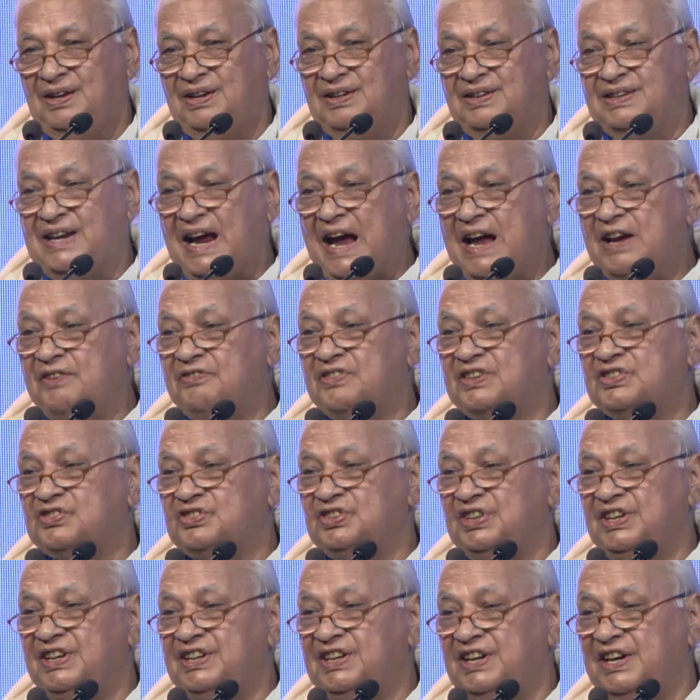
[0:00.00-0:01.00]

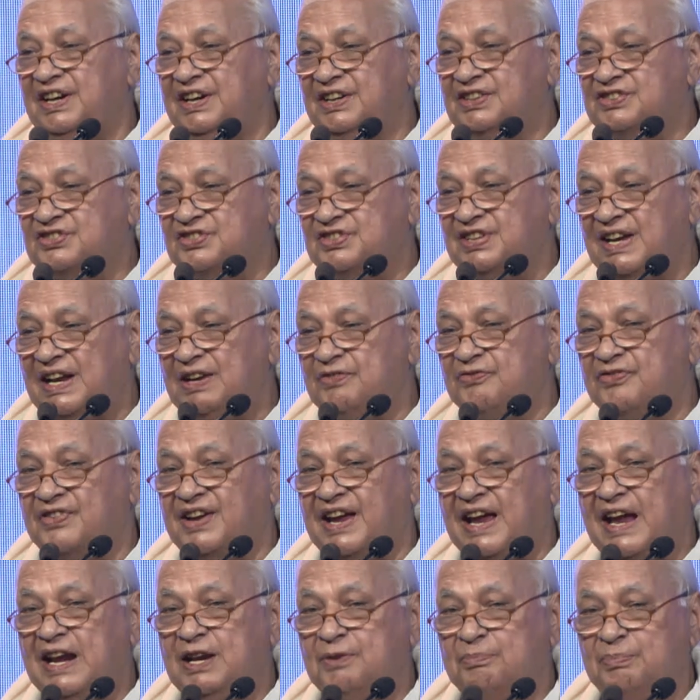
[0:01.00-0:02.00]
diversity itself
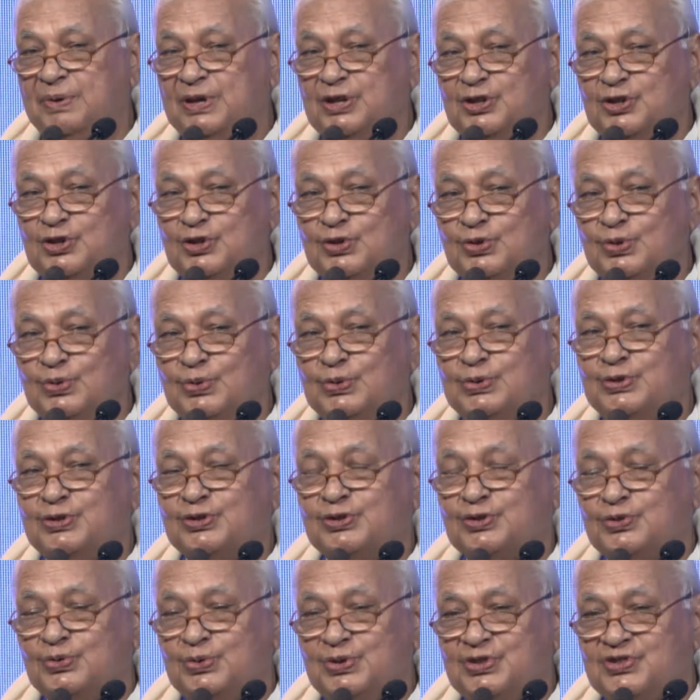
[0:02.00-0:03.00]
can be
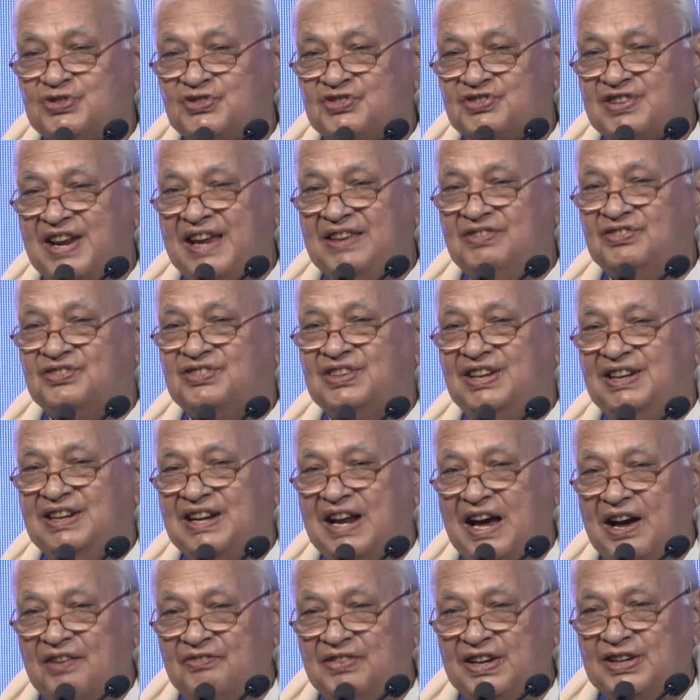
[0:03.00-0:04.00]
used to strengthen
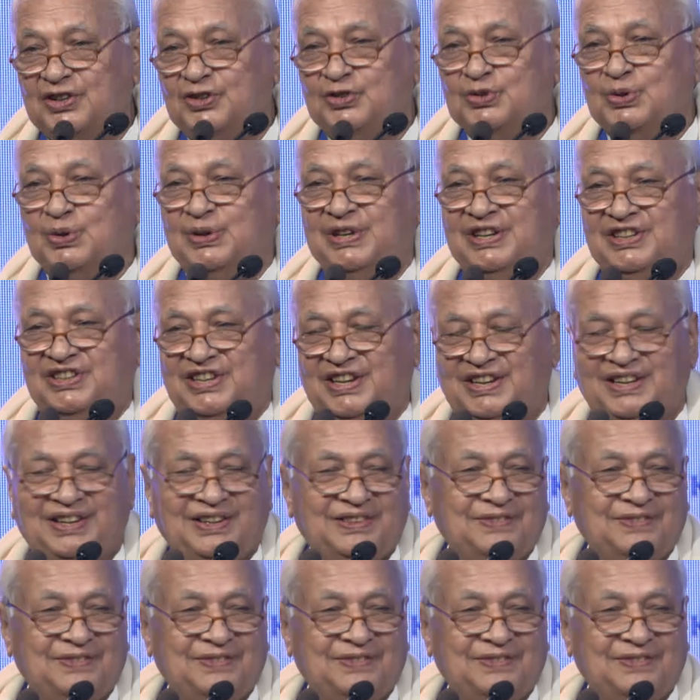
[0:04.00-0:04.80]
our unity.